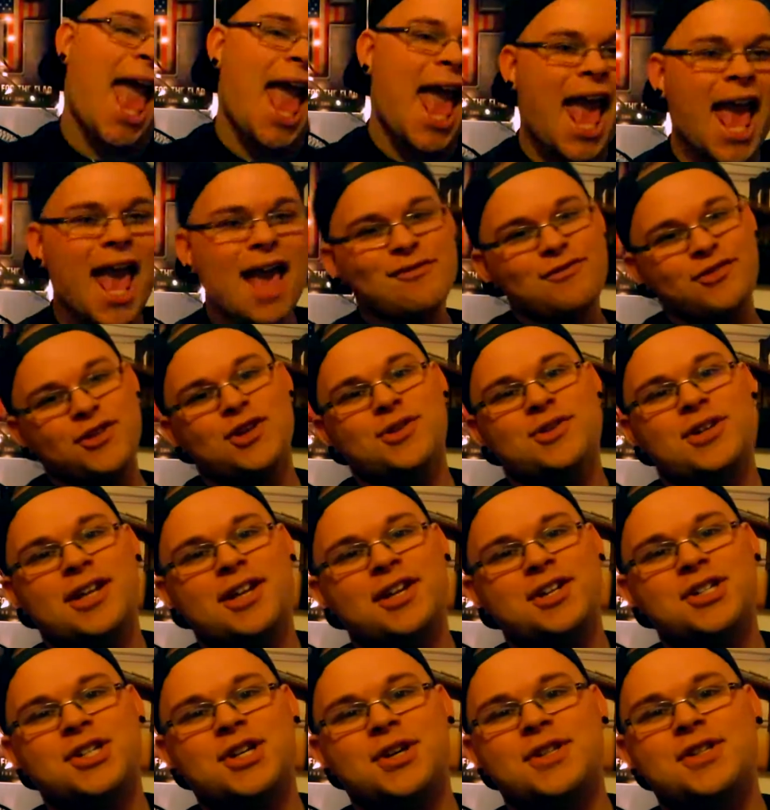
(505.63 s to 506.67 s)
If you did
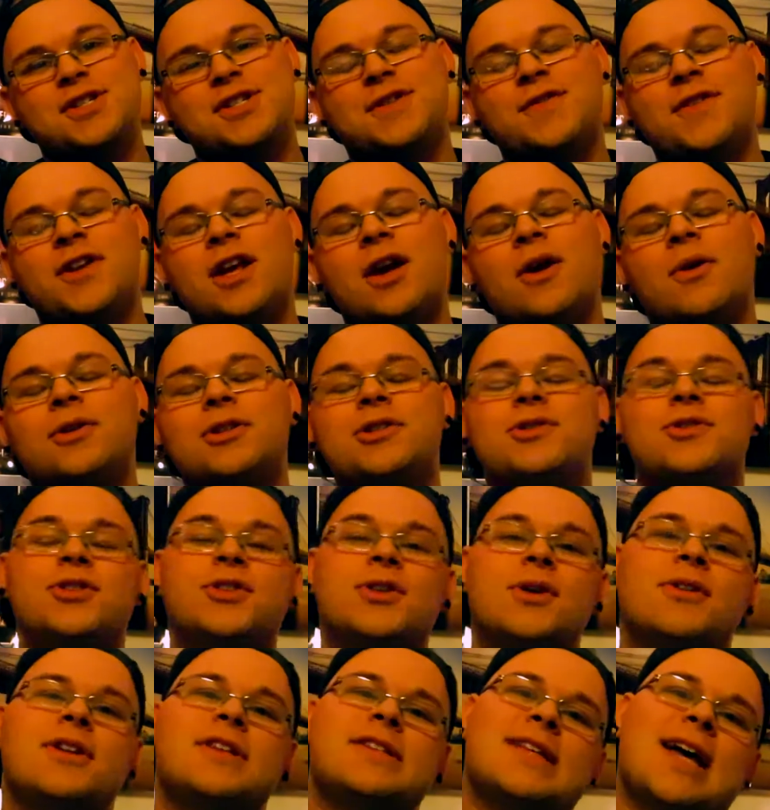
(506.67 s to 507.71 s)
enjoy this video and you
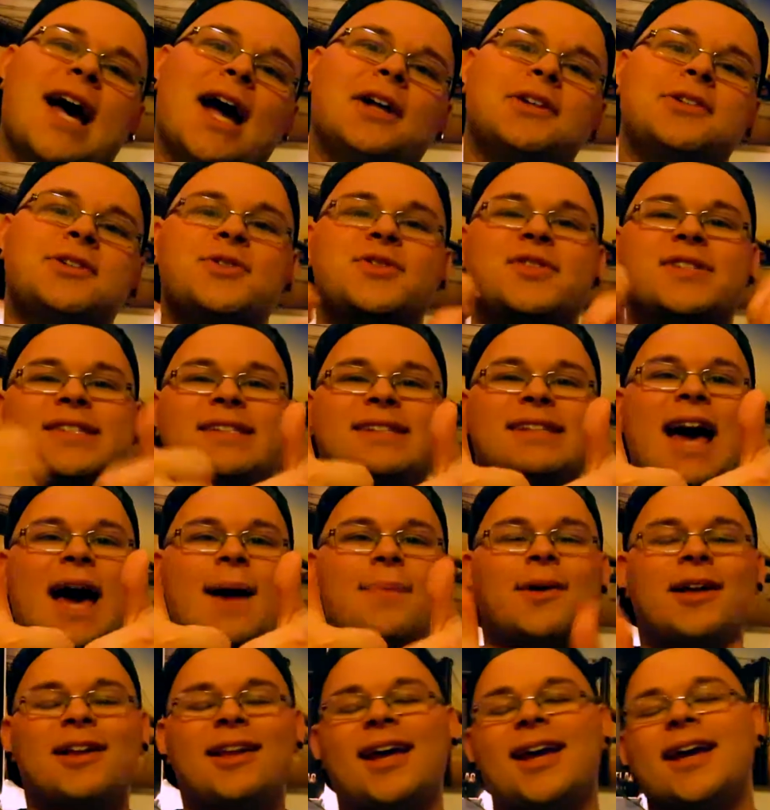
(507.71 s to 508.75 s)
so desire to
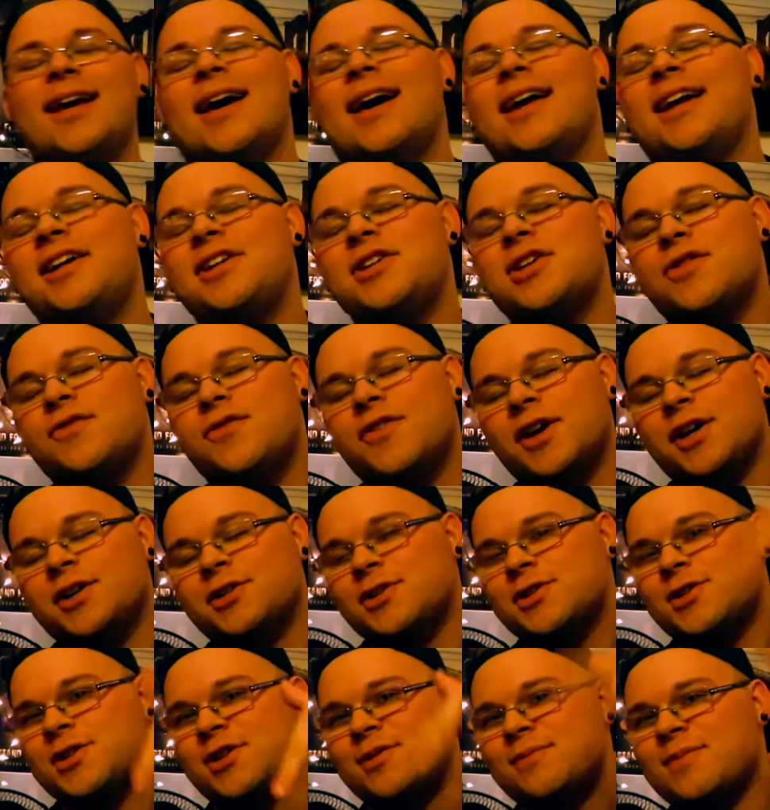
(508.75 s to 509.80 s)
slap a like on it, don't forget
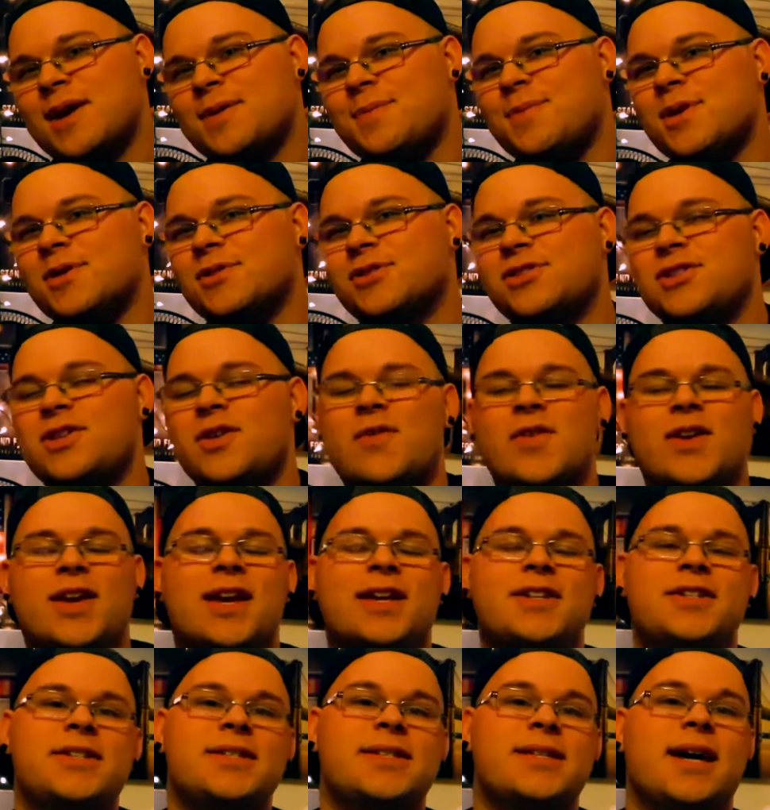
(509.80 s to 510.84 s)
to turn my post
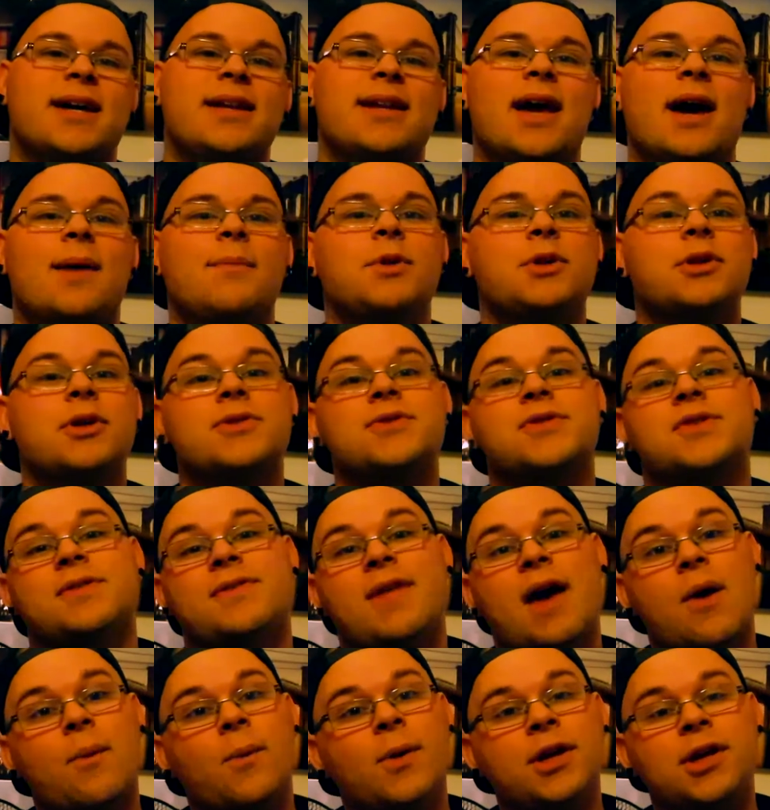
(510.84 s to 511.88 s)
notifications on down below so
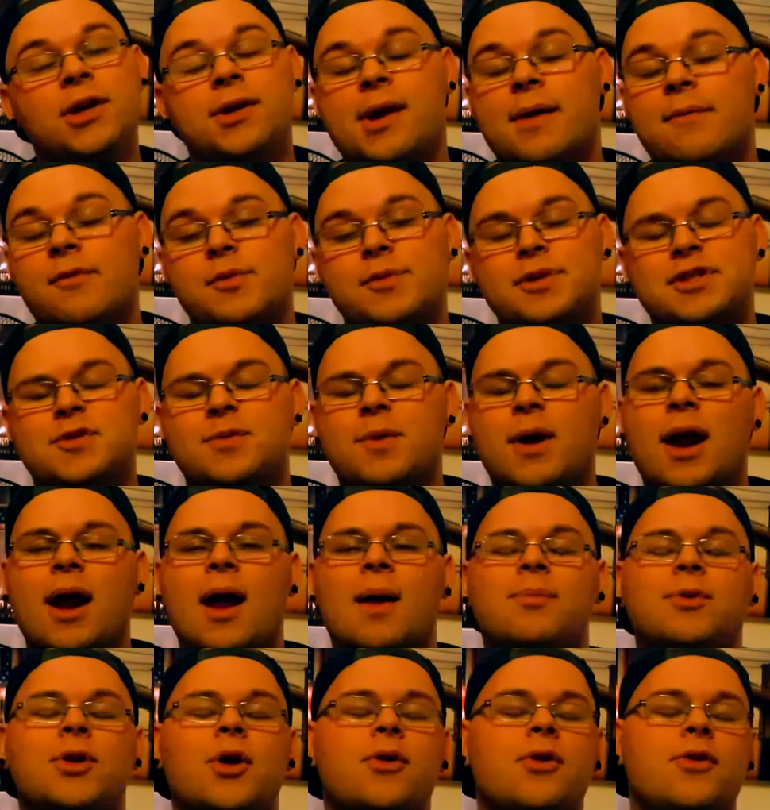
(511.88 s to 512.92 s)
that way you never miss when I
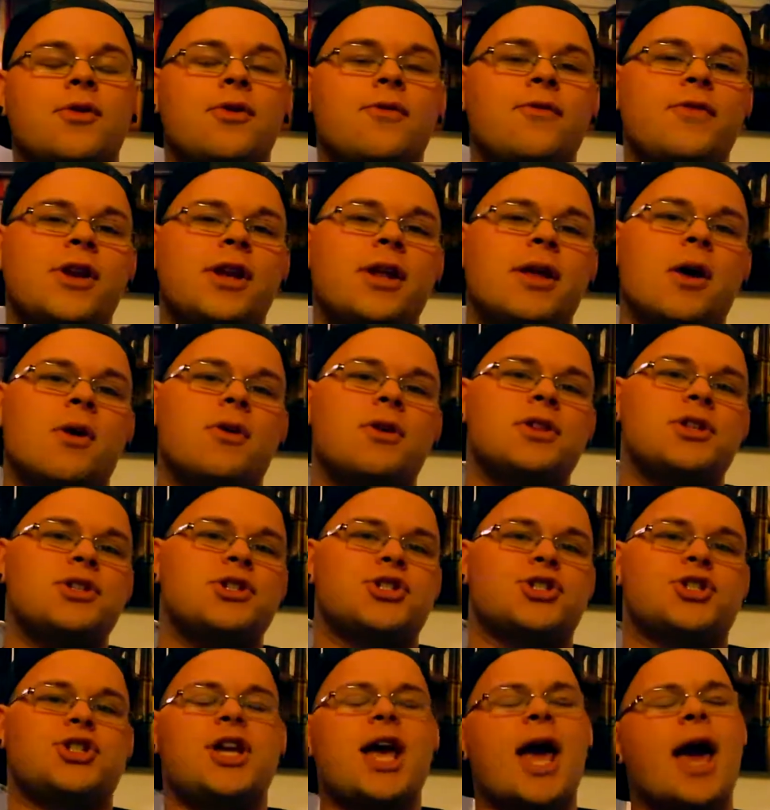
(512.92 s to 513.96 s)
upload a new video to
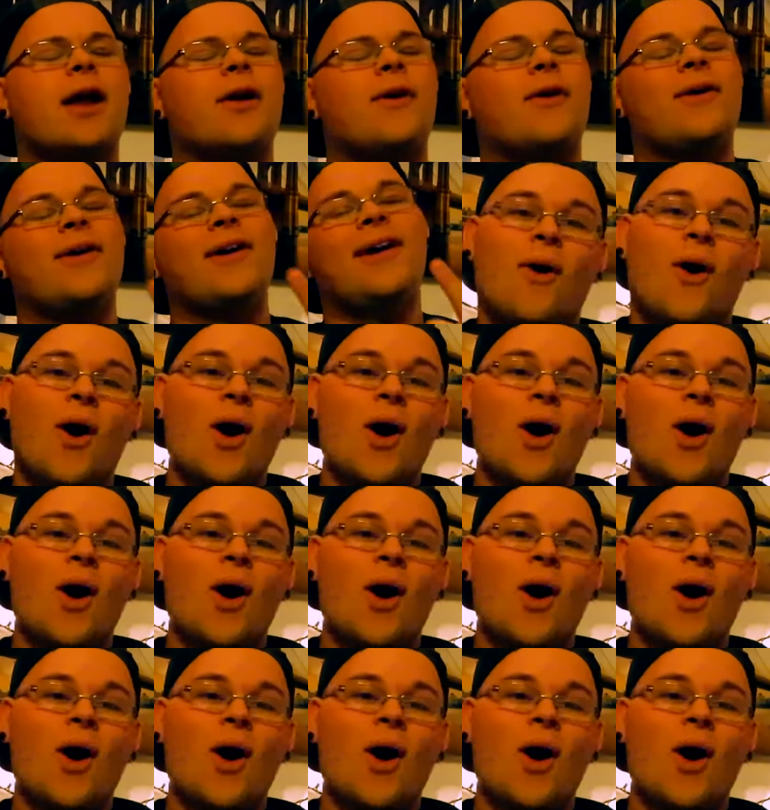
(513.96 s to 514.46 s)
this channel.